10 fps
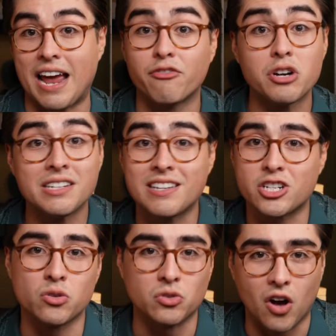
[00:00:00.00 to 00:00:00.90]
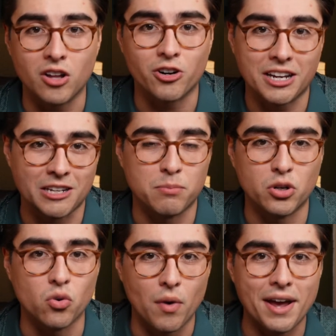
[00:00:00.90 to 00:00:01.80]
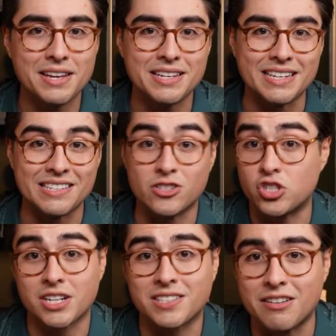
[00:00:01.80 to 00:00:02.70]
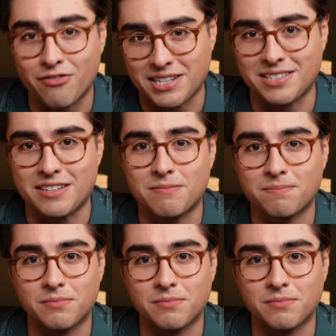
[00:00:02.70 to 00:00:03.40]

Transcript: every additional dollar I can put away is just invested.